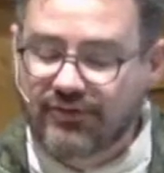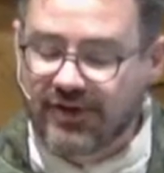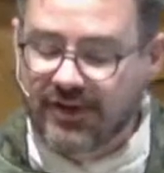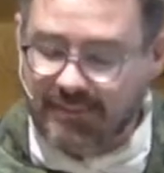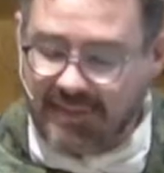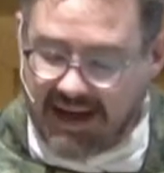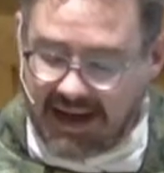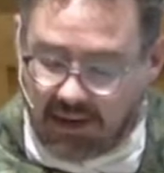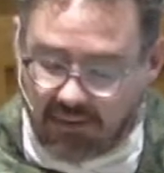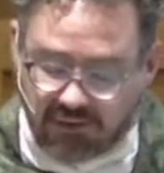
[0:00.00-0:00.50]

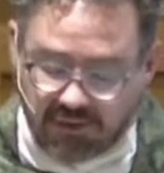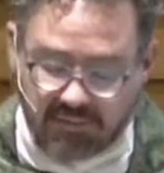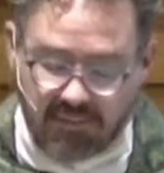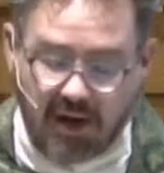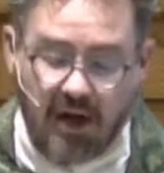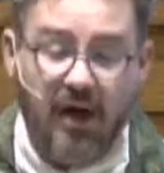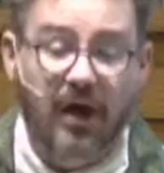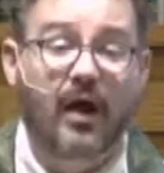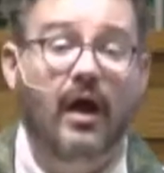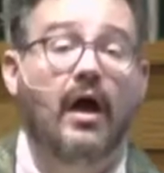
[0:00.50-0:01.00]
about
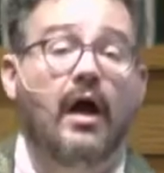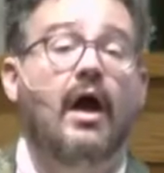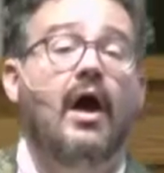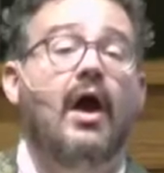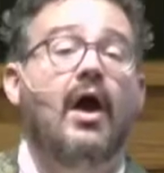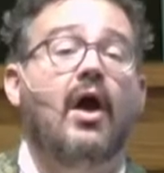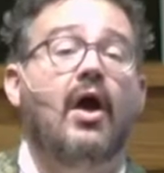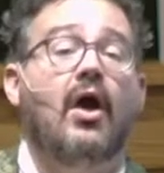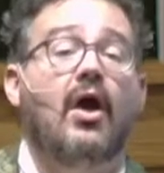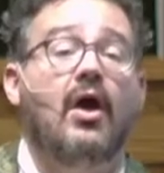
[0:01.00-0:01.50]
among
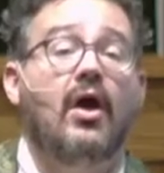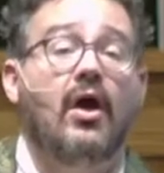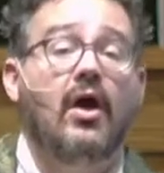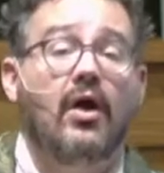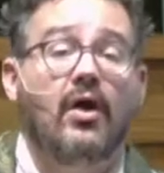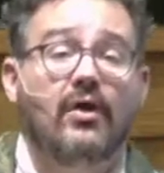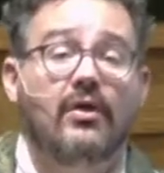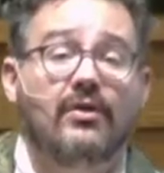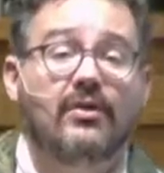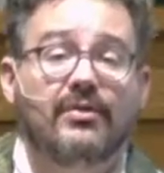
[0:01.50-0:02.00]

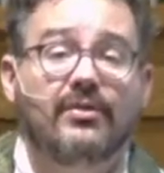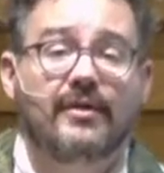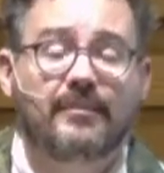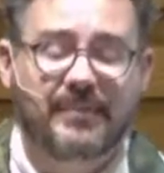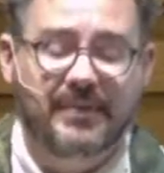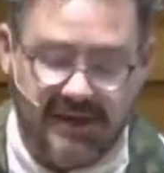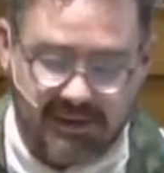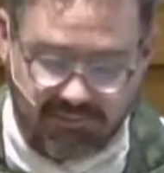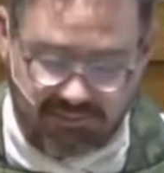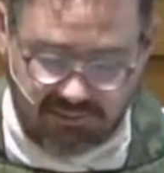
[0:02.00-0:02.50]
all the
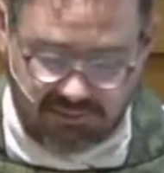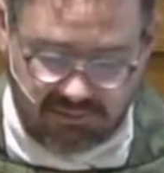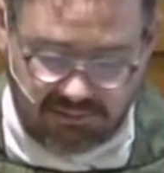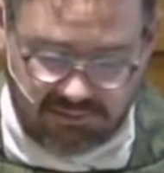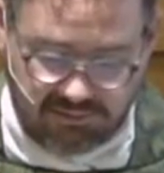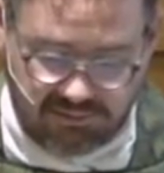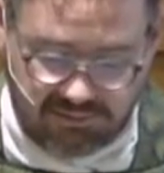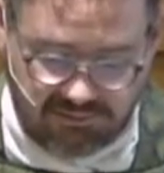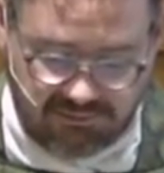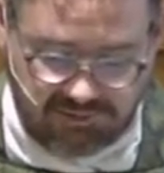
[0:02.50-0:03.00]
people
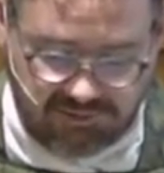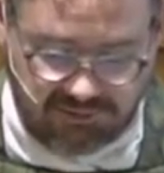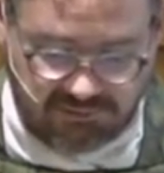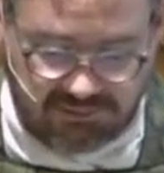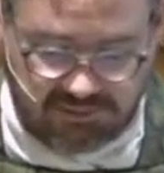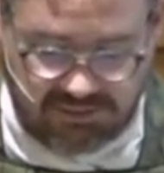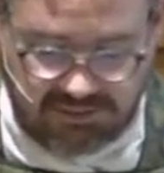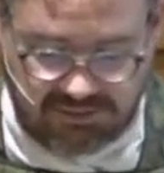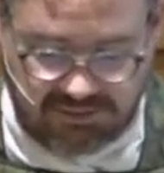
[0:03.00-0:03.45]
of Israel.